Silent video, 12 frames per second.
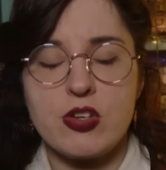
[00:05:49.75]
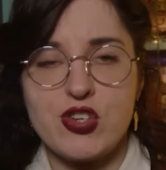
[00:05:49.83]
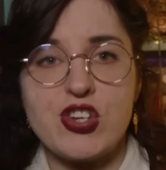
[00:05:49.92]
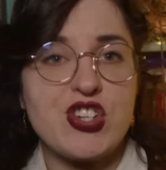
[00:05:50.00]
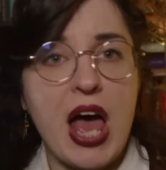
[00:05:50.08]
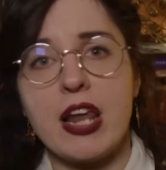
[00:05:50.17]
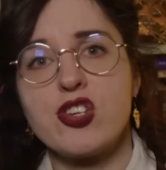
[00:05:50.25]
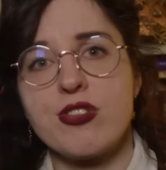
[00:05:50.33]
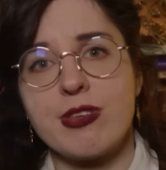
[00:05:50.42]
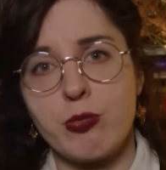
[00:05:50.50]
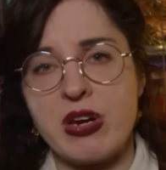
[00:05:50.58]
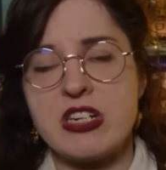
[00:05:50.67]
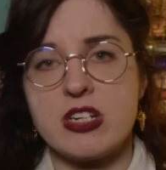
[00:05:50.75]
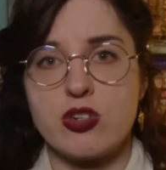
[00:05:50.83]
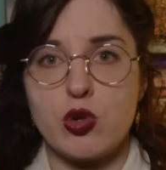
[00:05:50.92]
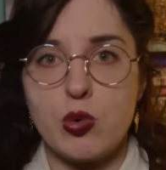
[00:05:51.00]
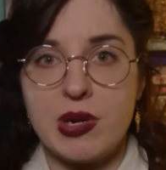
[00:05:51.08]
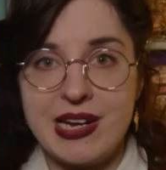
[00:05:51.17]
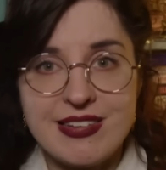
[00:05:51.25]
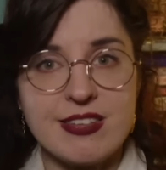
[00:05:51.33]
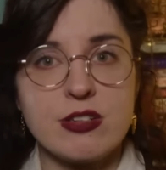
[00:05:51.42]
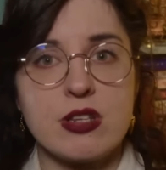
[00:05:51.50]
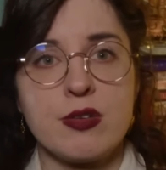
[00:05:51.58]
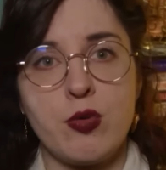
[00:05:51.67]
She challenges the reader to
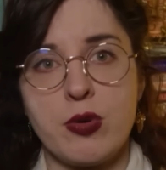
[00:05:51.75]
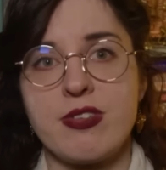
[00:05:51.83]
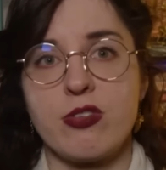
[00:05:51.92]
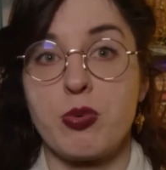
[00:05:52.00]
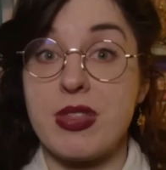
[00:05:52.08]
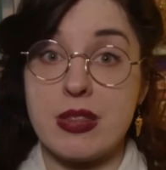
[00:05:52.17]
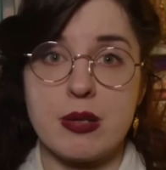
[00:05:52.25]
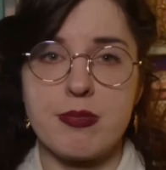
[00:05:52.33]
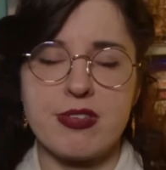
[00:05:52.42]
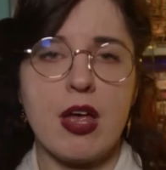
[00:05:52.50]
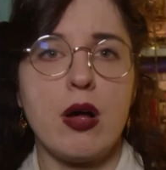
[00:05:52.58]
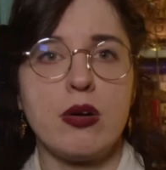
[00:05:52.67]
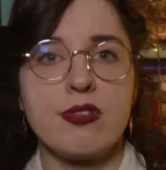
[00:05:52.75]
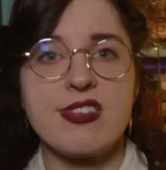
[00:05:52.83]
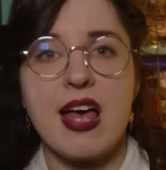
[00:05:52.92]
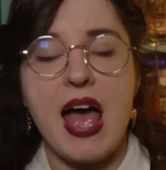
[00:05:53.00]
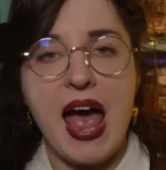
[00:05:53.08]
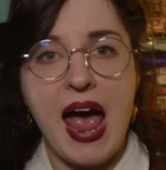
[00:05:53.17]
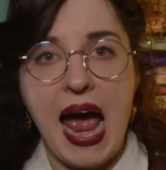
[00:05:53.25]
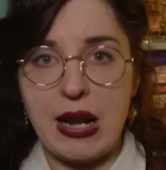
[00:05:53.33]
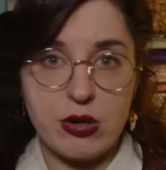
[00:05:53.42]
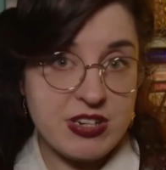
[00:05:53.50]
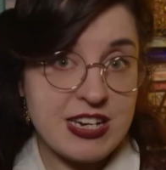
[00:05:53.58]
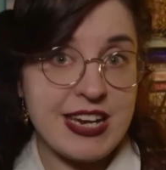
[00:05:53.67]
listen to the voices within themselves
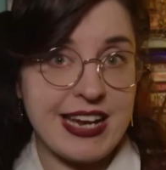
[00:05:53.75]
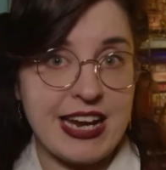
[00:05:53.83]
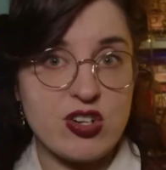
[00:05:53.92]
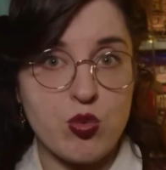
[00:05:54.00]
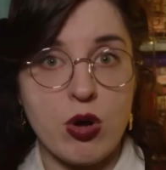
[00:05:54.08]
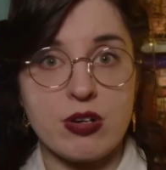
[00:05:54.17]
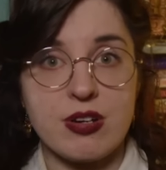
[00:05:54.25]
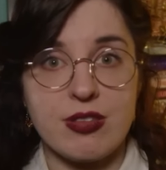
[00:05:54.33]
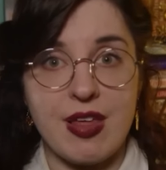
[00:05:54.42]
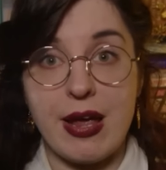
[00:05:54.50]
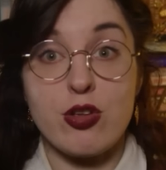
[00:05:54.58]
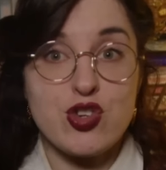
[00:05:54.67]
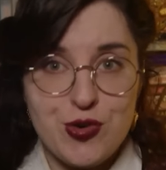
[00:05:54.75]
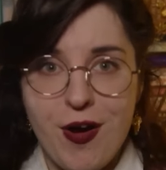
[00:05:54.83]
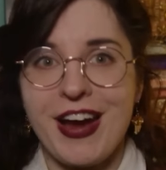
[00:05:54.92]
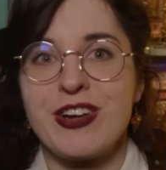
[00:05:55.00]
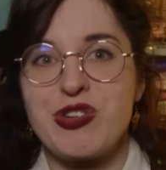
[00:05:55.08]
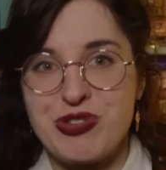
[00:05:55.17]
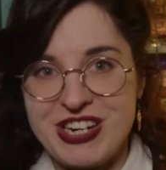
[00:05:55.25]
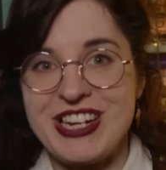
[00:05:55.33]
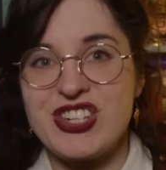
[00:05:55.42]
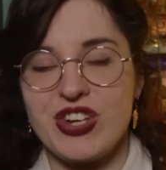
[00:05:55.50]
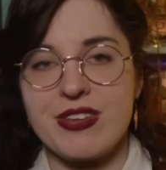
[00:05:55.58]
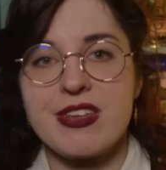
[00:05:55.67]
and articulate what they are trying to
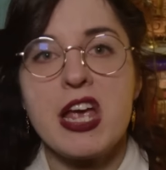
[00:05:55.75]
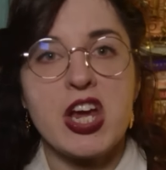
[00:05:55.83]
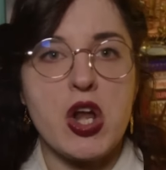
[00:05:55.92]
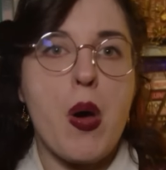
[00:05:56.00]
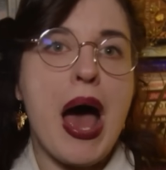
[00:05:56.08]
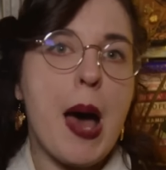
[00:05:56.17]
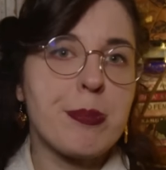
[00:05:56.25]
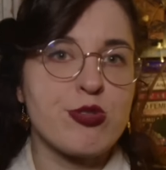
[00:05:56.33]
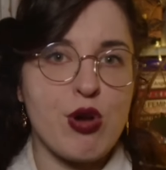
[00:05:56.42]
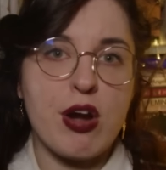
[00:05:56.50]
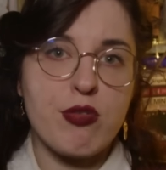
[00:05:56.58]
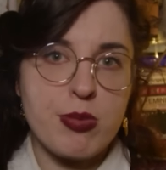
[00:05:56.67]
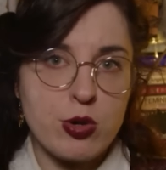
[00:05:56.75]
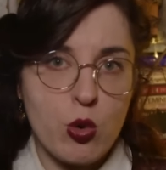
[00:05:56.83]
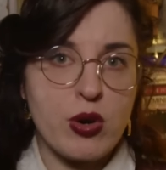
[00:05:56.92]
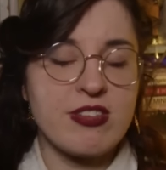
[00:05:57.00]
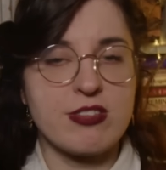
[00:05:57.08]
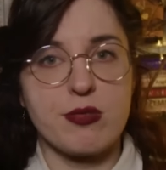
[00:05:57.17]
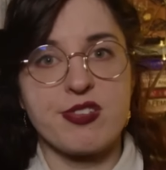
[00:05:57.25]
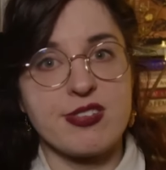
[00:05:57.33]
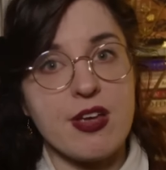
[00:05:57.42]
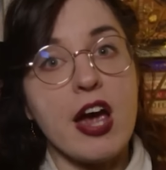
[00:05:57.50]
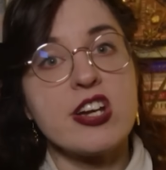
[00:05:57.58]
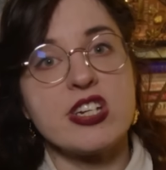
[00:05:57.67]
teach us, you know, abstract from the noises of
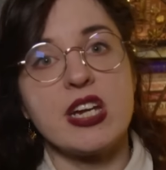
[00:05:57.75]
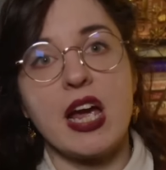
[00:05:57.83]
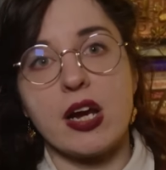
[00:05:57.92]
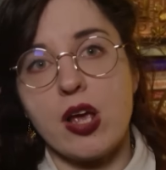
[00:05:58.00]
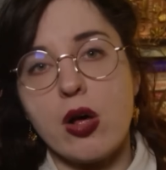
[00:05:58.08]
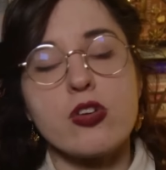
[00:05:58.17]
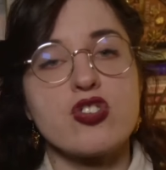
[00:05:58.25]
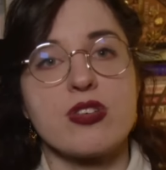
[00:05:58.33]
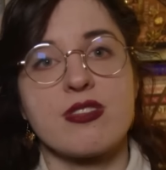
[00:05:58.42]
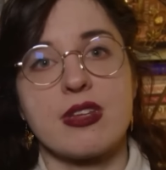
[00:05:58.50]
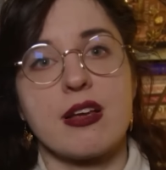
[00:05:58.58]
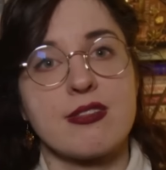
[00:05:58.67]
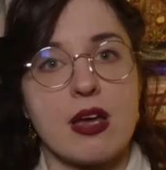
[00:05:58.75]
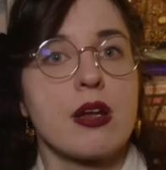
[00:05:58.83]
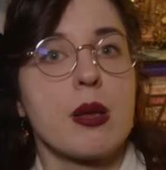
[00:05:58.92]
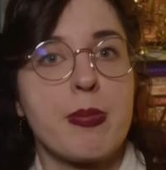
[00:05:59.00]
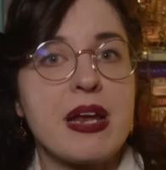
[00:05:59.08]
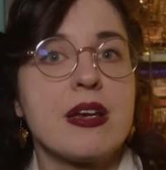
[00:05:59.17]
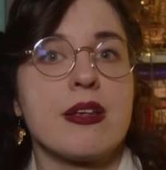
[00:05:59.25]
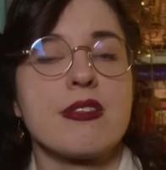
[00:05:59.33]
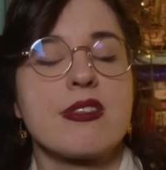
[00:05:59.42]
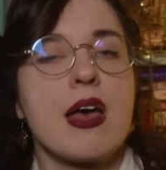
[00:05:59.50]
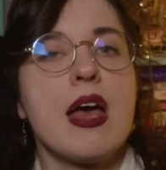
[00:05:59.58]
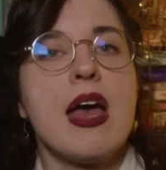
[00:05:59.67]
society and cultures and external
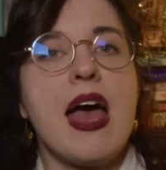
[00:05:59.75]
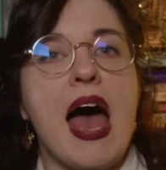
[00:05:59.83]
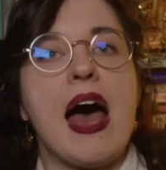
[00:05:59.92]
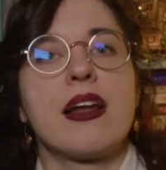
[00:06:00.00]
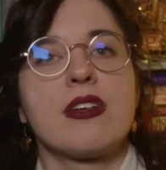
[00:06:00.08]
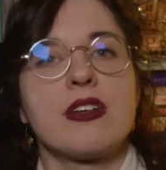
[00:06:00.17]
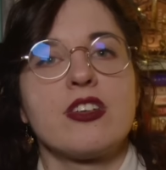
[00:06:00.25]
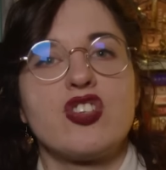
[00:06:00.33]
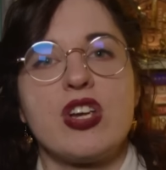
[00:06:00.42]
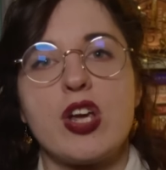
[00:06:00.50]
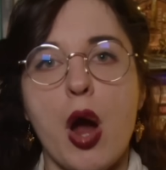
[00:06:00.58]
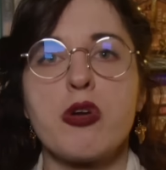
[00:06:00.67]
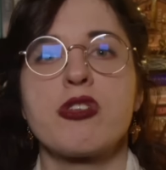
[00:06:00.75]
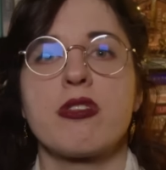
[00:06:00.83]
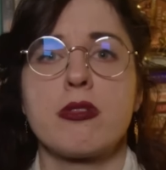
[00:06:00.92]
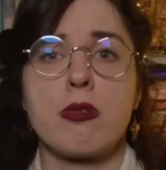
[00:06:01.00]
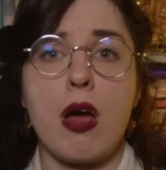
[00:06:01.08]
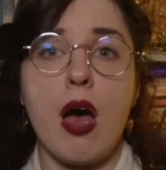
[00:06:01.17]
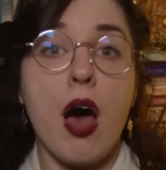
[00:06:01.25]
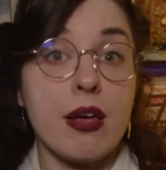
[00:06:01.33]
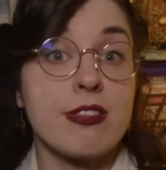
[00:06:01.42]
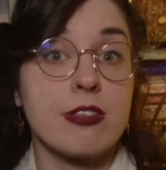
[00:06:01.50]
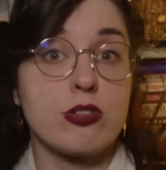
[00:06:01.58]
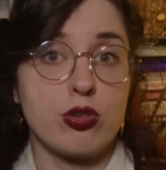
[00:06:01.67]
opinions. And she encourages
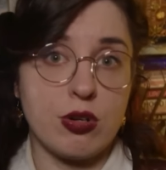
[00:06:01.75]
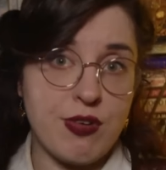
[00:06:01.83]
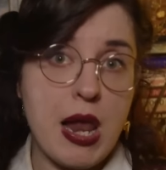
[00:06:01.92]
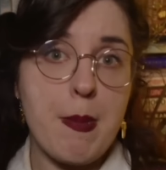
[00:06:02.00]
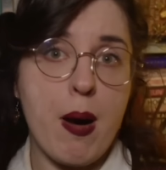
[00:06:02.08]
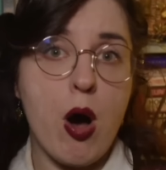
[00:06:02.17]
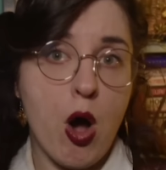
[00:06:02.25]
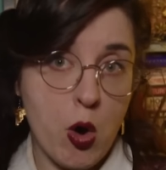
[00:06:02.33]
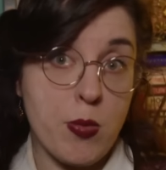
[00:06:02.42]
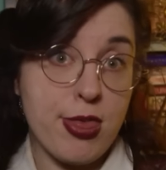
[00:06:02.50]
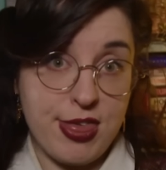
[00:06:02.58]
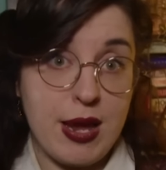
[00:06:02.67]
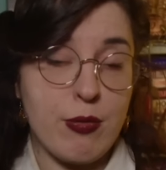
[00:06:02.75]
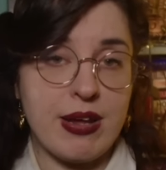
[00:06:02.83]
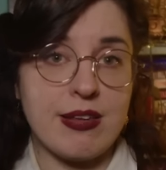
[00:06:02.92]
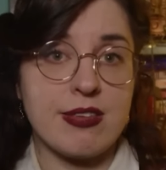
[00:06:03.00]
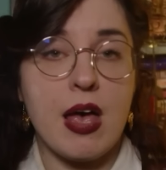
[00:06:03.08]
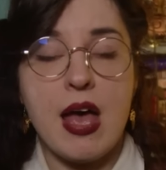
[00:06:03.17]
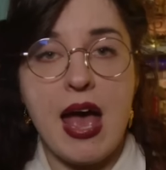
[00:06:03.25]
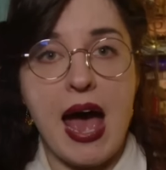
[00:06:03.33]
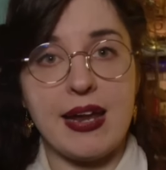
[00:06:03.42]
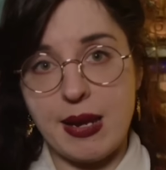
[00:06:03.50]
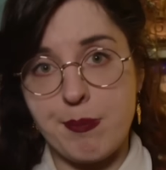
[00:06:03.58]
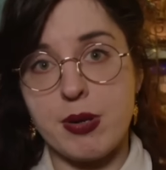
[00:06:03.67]
us to develop our own theories
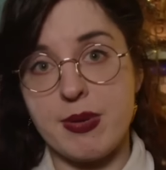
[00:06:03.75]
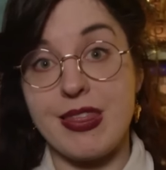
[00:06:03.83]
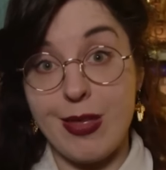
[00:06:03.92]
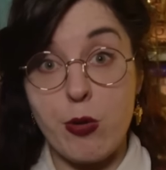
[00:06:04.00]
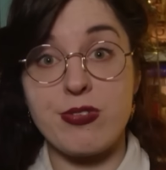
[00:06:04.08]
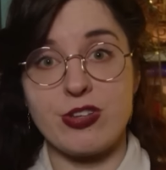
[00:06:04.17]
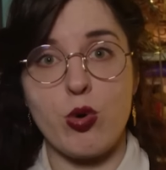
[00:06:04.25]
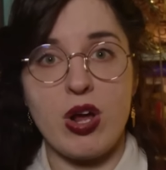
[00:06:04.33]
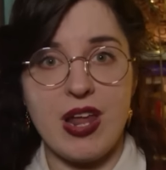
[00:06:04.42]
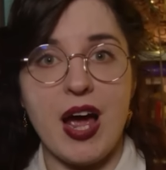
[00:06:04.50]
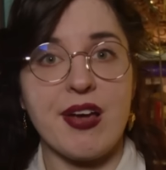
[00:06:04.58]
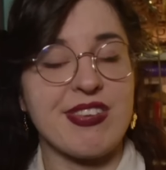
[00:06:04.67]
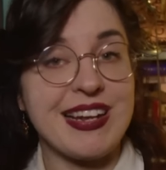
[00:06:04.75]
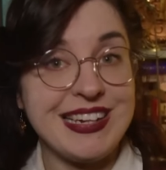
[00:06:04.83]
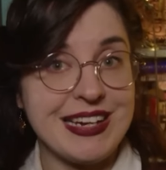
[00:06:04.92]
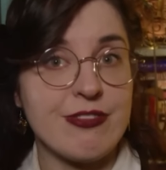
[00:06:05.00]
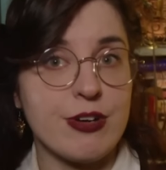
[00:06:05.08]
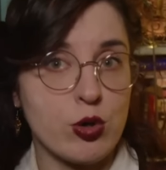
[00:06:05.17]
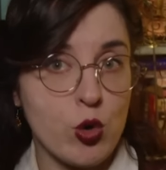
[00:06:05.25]
and implement those into our lives and live